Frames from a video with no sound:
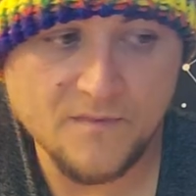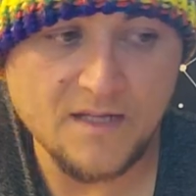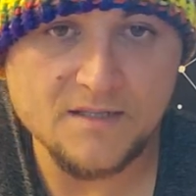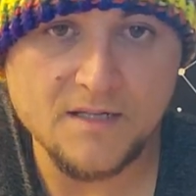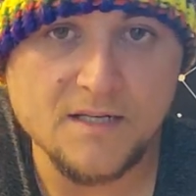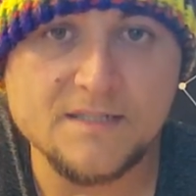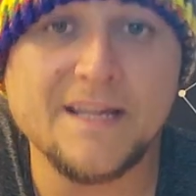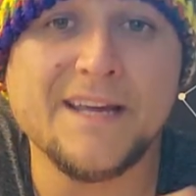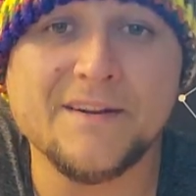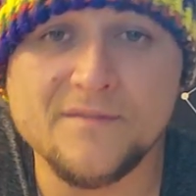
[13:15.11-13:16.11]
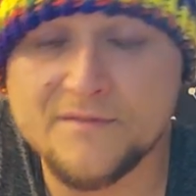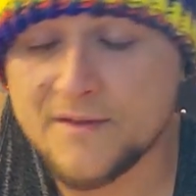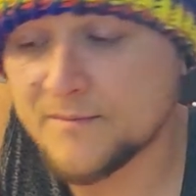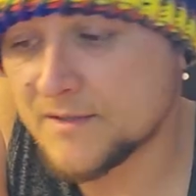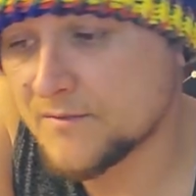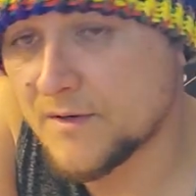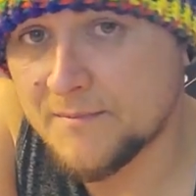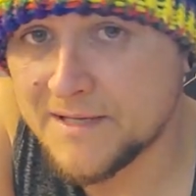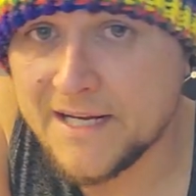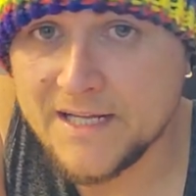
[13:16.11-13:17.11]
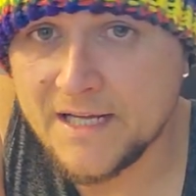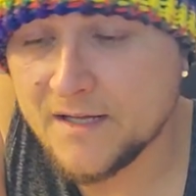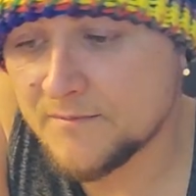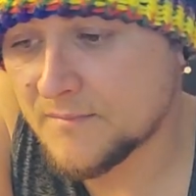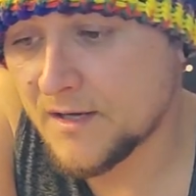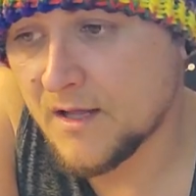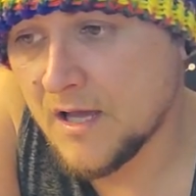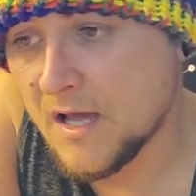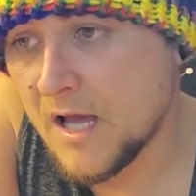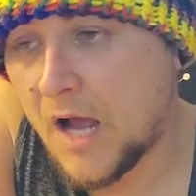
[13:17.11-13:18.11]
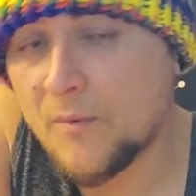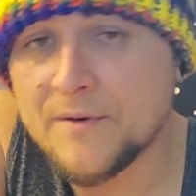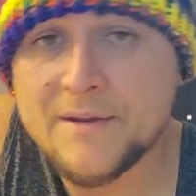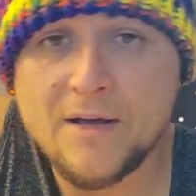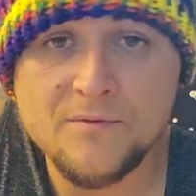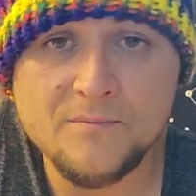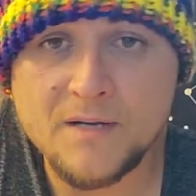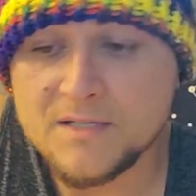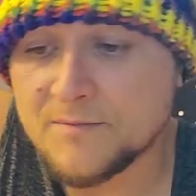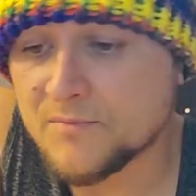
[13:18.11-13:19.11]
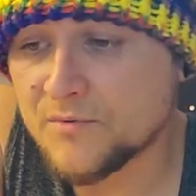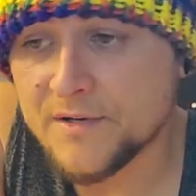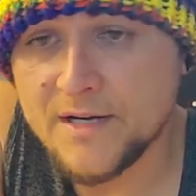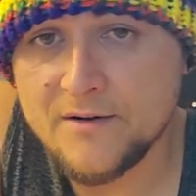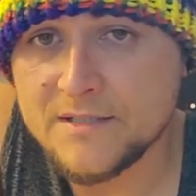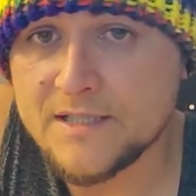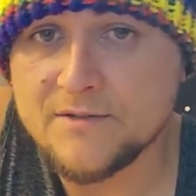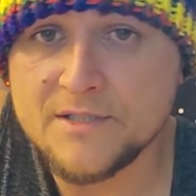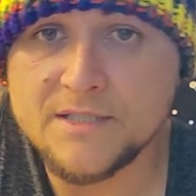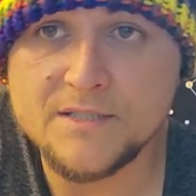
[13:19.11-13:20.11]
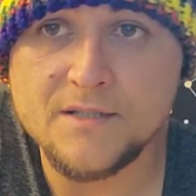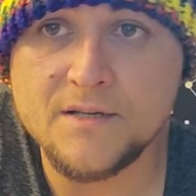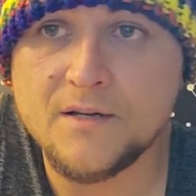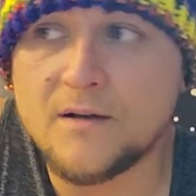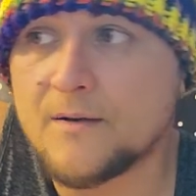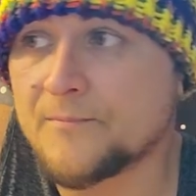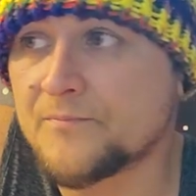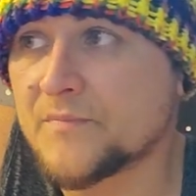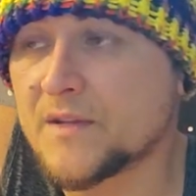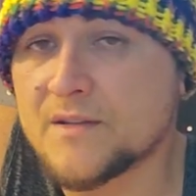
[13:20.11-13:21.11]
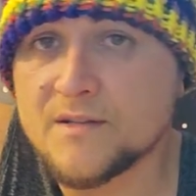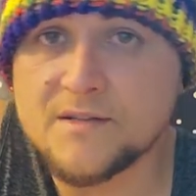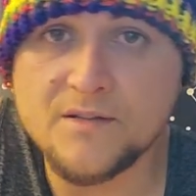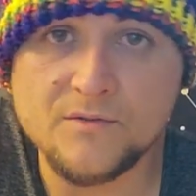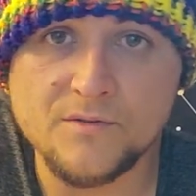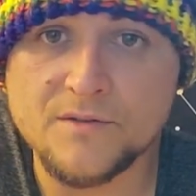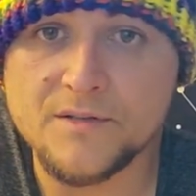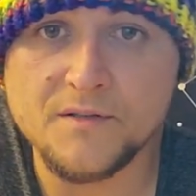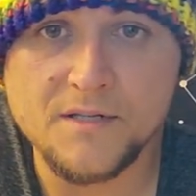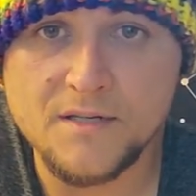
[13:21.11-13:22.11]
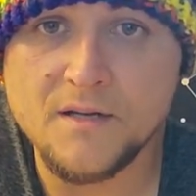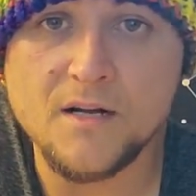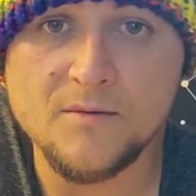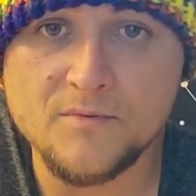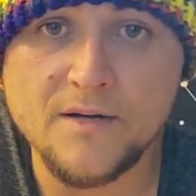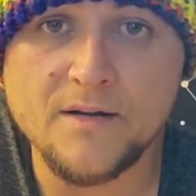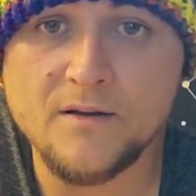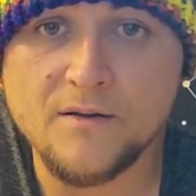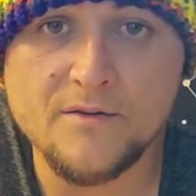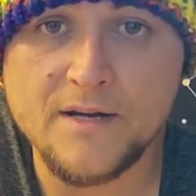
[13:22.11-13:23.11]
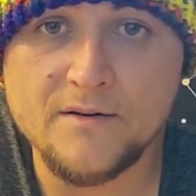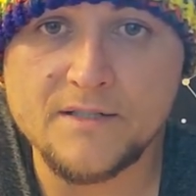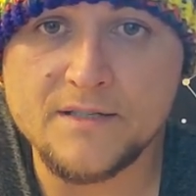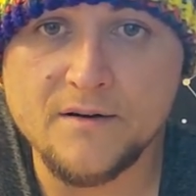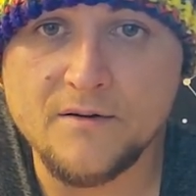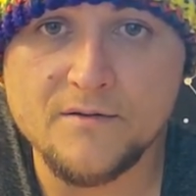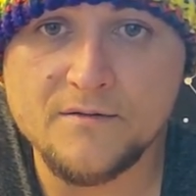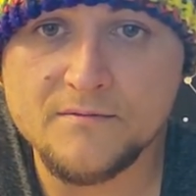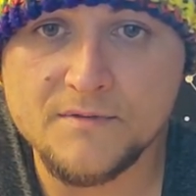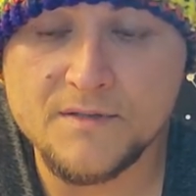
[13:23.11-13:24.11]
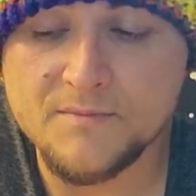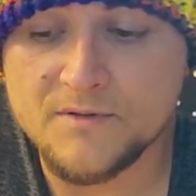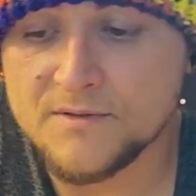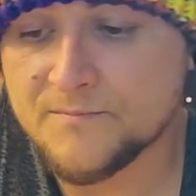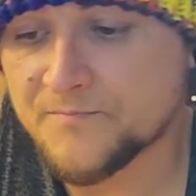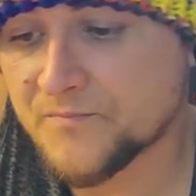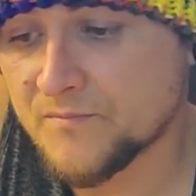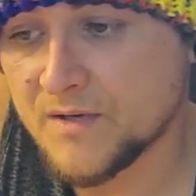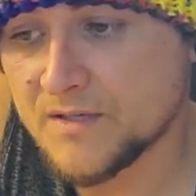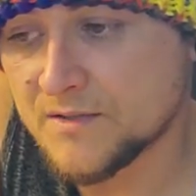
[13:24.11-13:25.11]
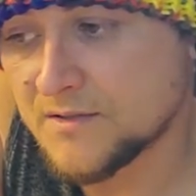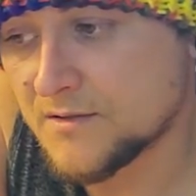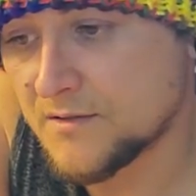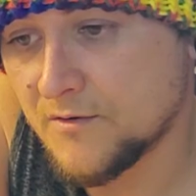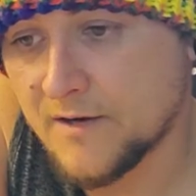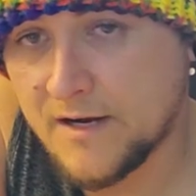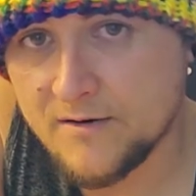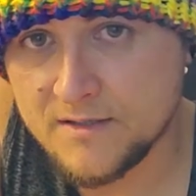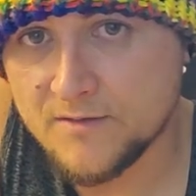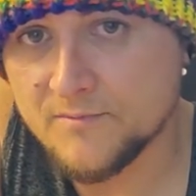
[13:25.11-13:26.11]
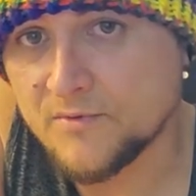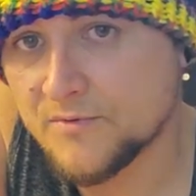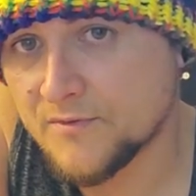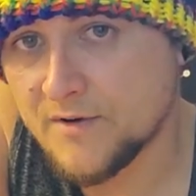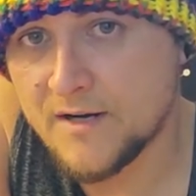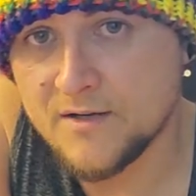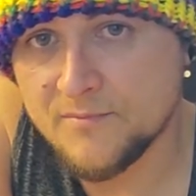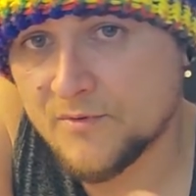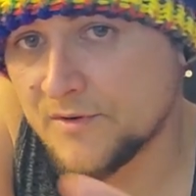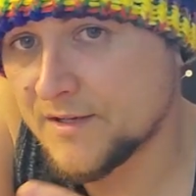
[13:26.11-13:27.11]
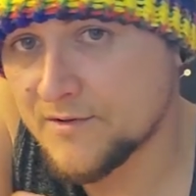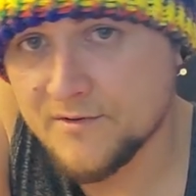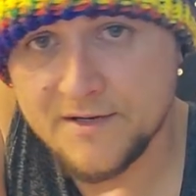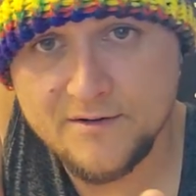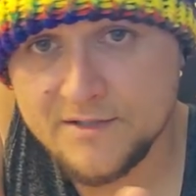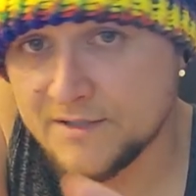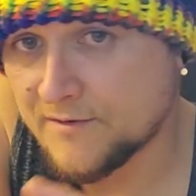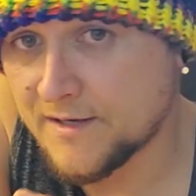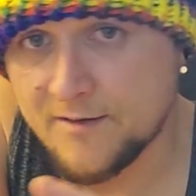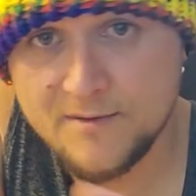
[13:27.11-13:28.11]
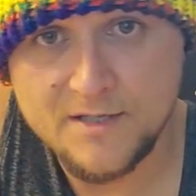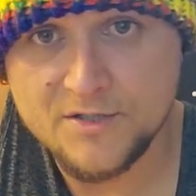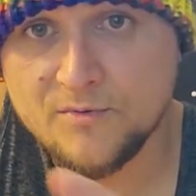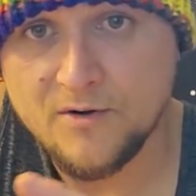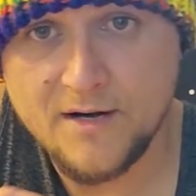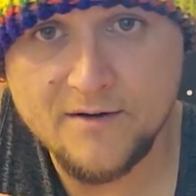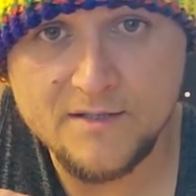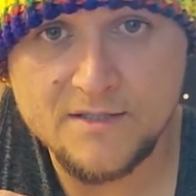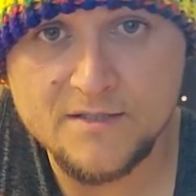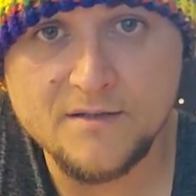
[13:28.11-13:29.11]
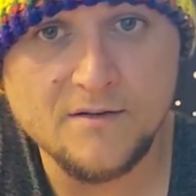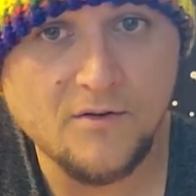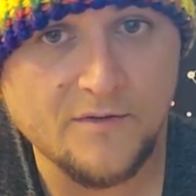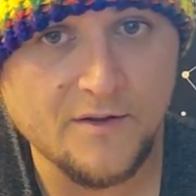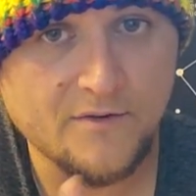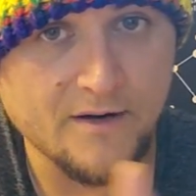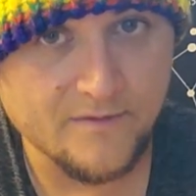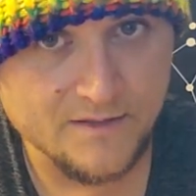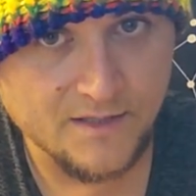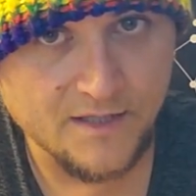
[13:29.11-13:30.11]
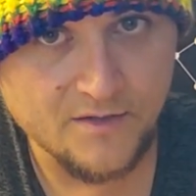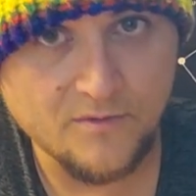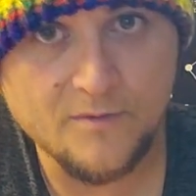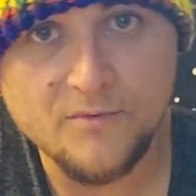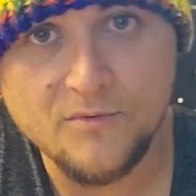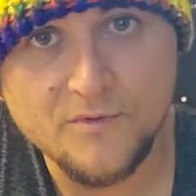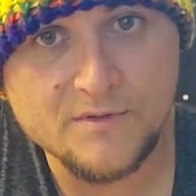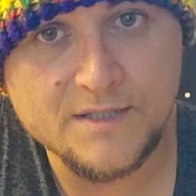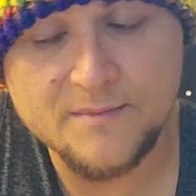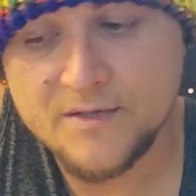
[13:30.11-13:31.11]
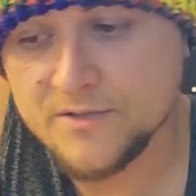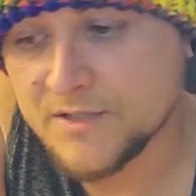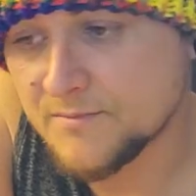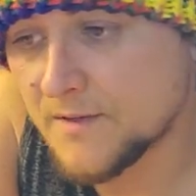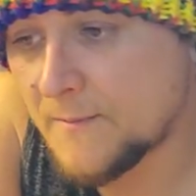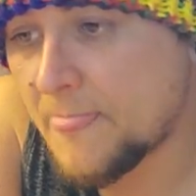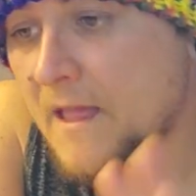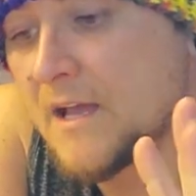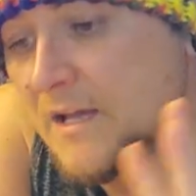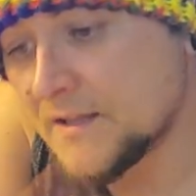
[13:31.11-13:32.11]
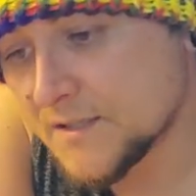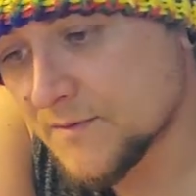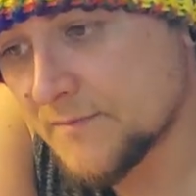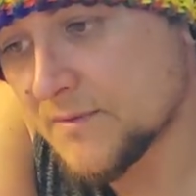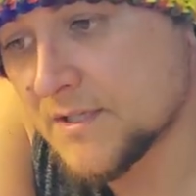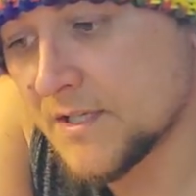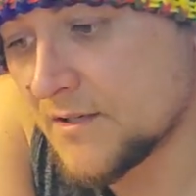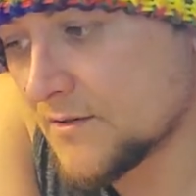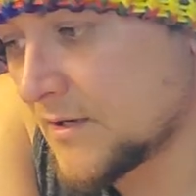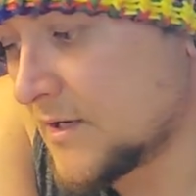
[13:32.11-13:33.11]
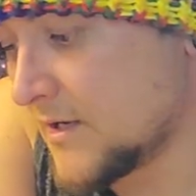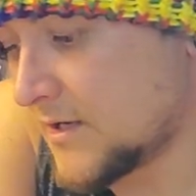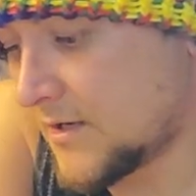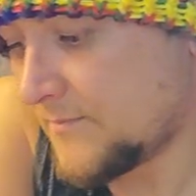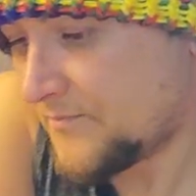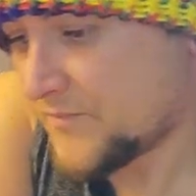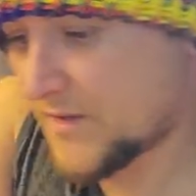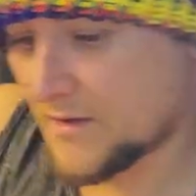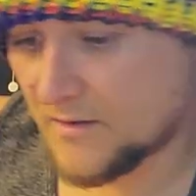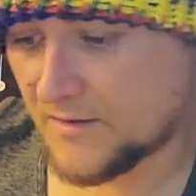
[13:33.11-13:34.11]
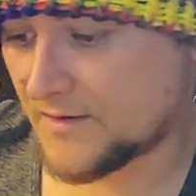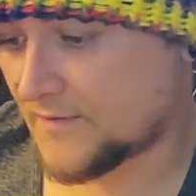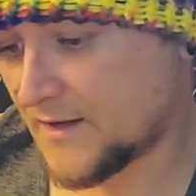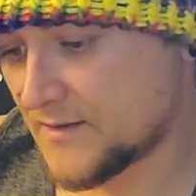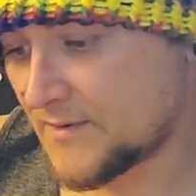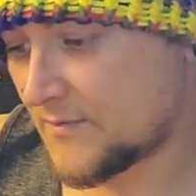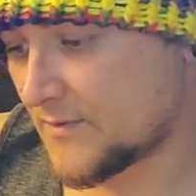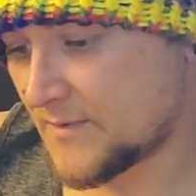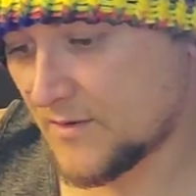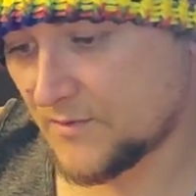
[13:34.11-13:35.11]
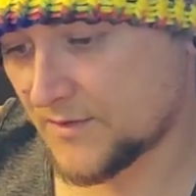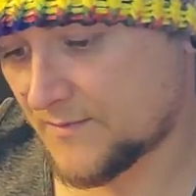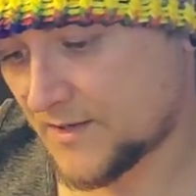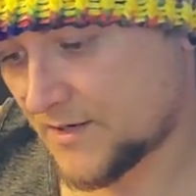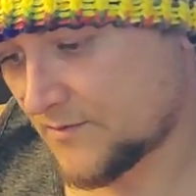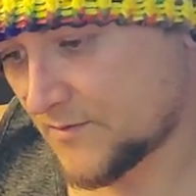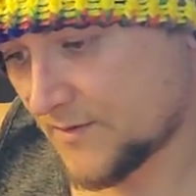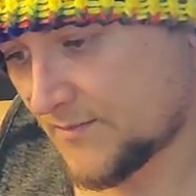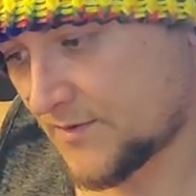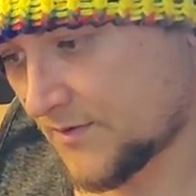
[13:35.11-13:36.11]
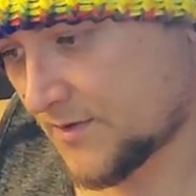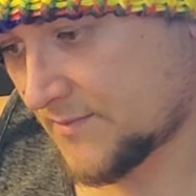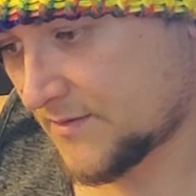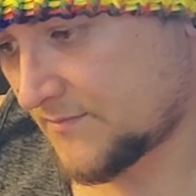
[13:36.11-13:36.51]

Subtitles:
he's the head of a family is what I'm getting at. But I wouldn't doubt, because I'm pulling in Aries energies, that they're still going to hit a couple other Aries that aren't this person, because you're Aries, you're pulling in certain energies right now because you are Aries, and all the other Aries like you are pulling those same energies. But this one in particular, the Divine's been with me the whole time. They know which one I'm talking about.